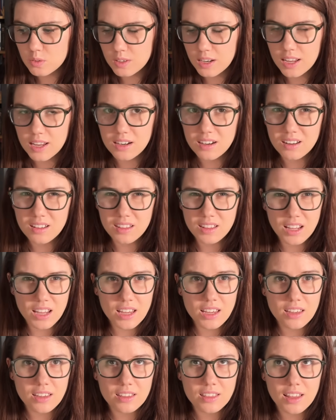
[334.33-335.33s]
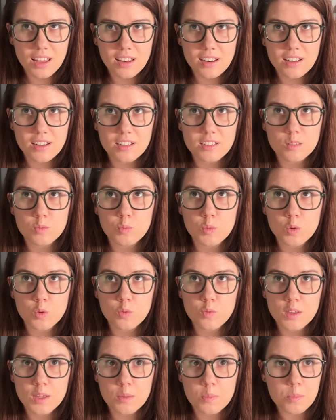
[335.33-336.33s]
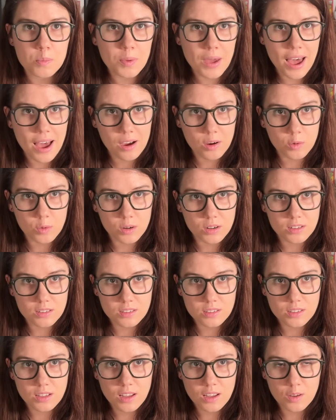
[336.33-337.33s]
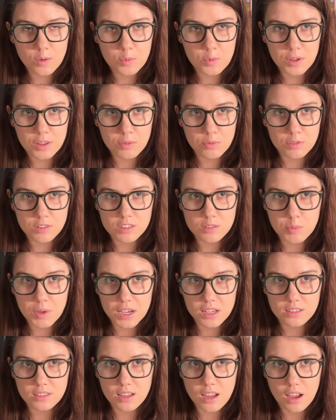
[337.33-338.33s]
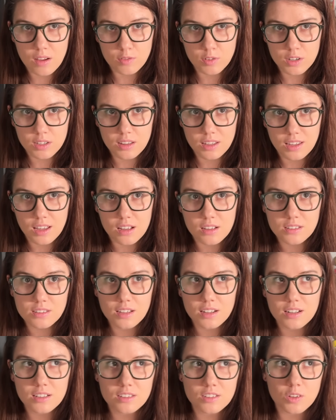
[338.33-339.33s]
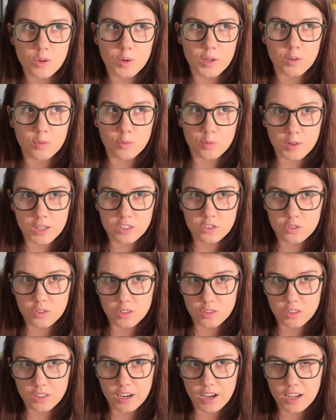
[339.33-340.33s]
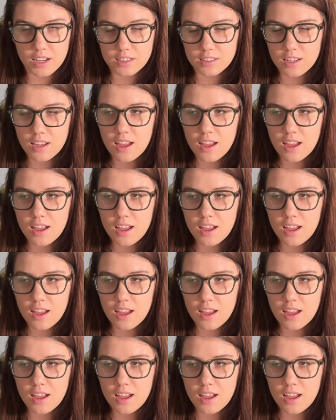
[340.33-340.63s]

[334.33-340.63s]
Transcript: and think that it is moving backwards with respect to everything else, that it's going retrograde.